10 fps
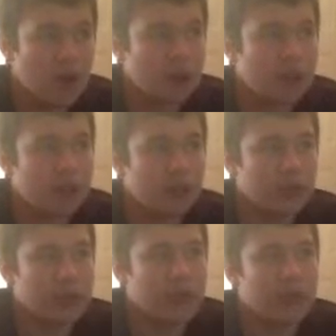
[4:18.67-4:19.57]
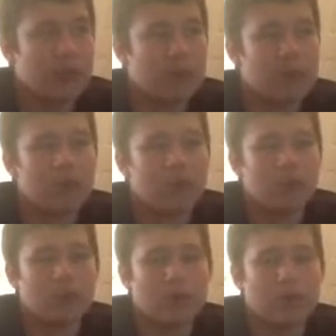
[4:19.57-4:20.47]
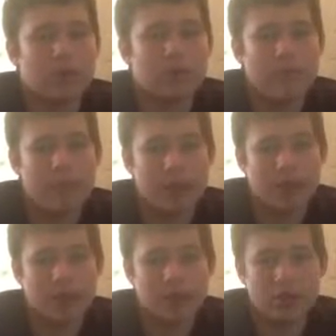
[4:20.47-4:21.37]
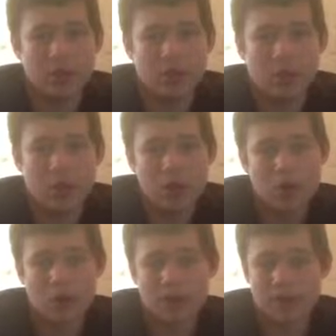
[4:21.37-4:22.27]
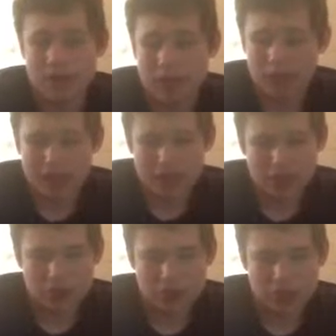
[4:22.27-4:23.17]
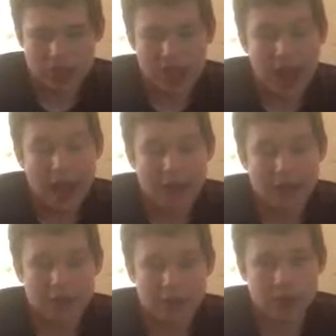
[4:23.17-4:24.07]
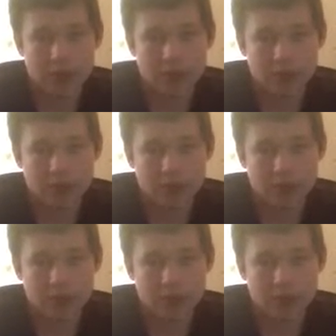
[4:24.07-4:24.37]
really only care about people who have been, who have got into it after